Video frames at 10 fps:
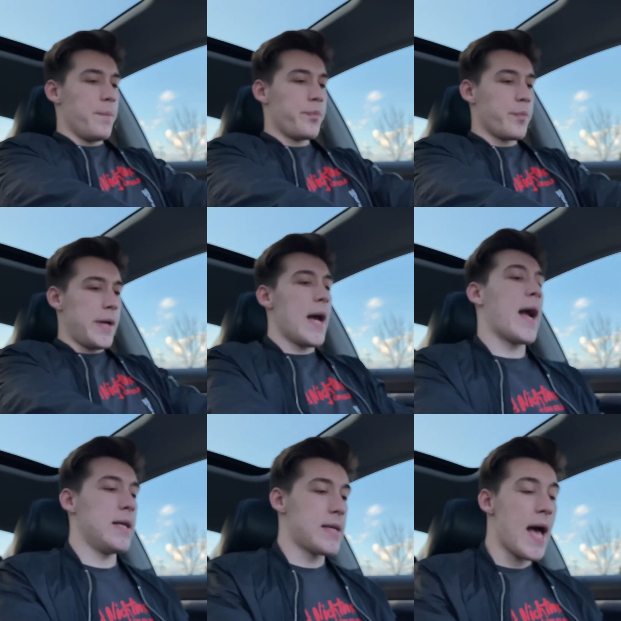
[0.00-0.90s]
But yeah,
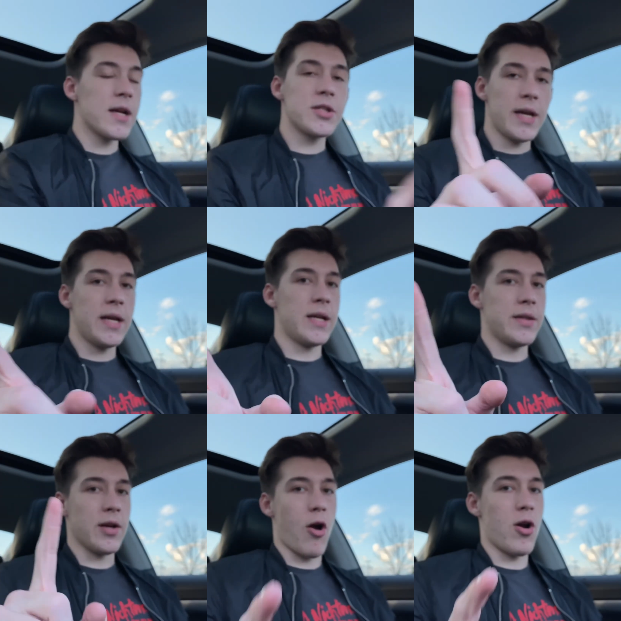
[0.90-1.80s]
guys, actually
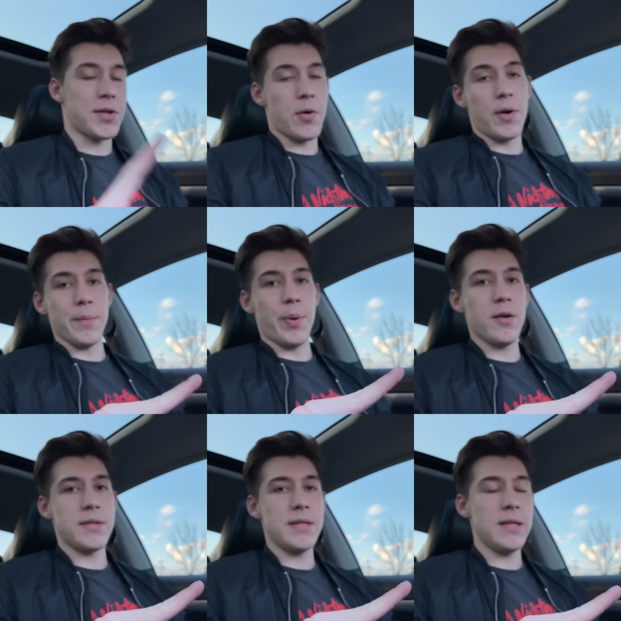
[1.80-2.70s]
the car's already
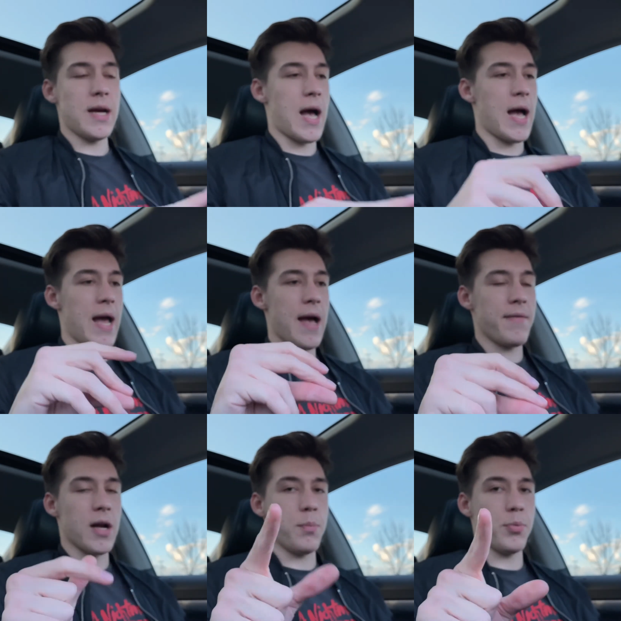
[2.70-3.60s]
posted. I have
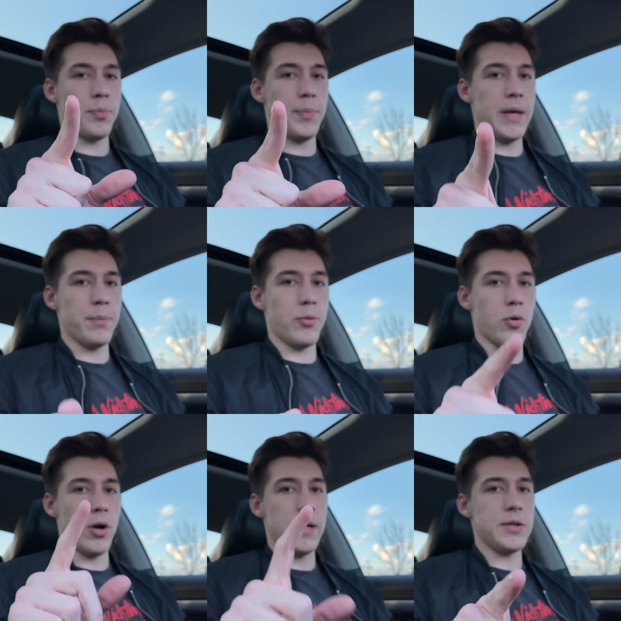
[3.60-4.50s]
a couple people
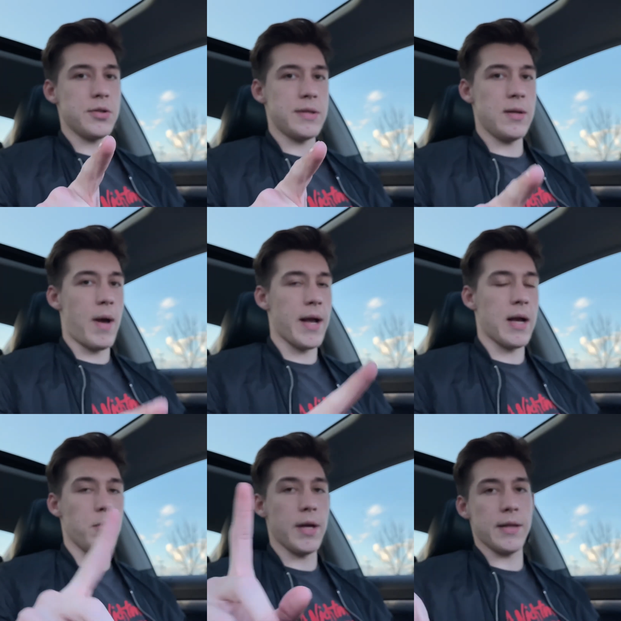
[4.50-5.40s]
who are interested, might
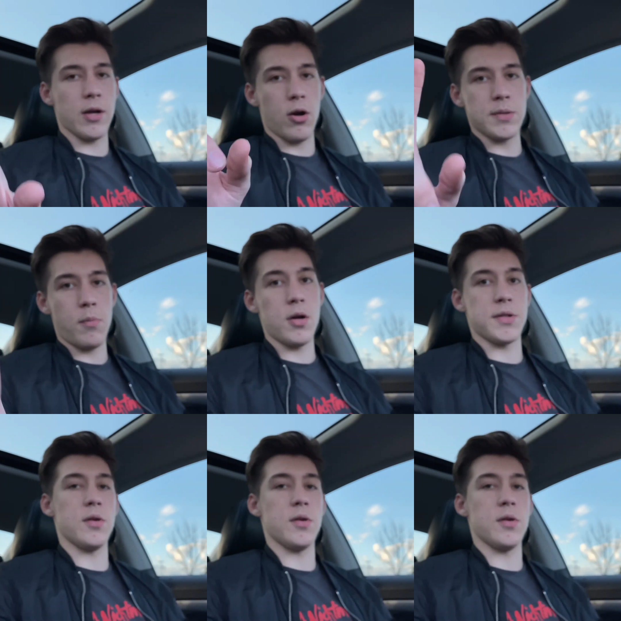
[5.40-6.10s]
come look at the car tomorrow. So who